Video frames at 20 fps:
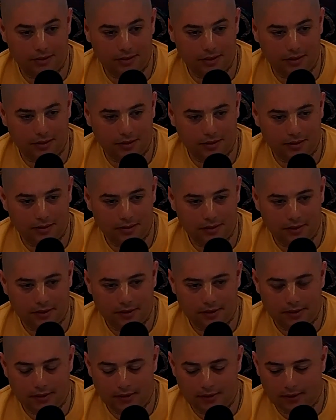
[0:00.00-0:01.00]
is it
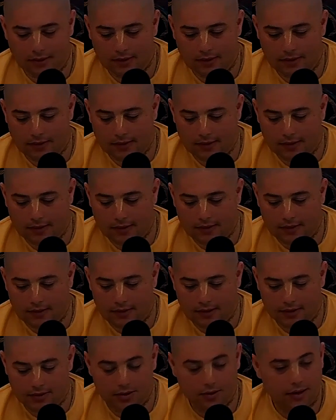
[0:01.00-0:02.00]

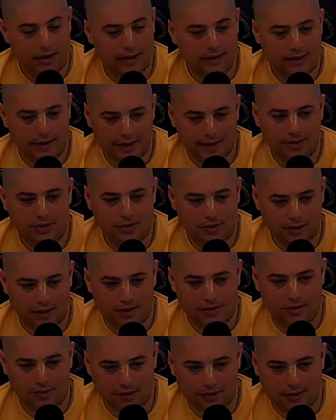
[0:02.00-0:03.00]
there's a great danger
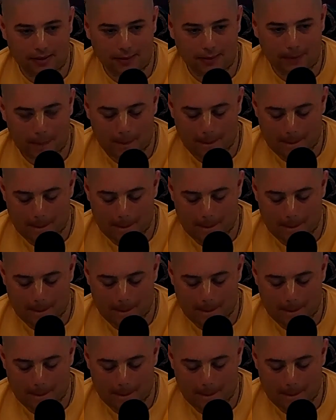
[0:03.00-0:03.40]
actually